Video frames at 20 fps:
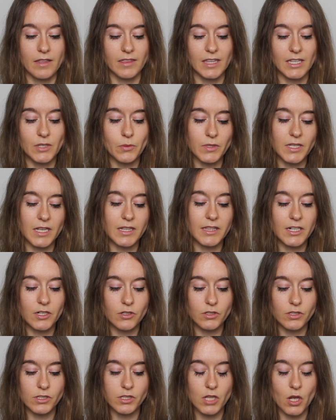this was a
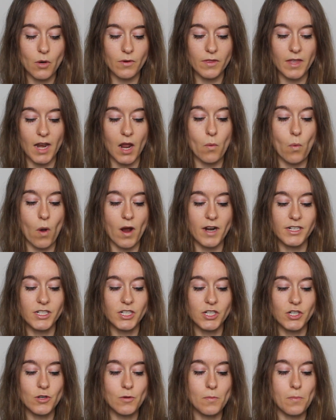little slower than I wanted
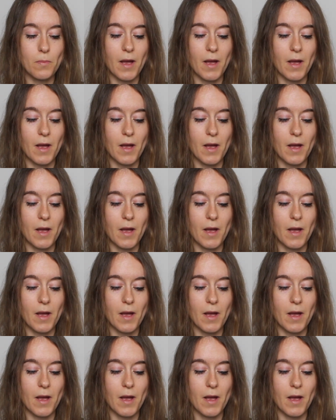to,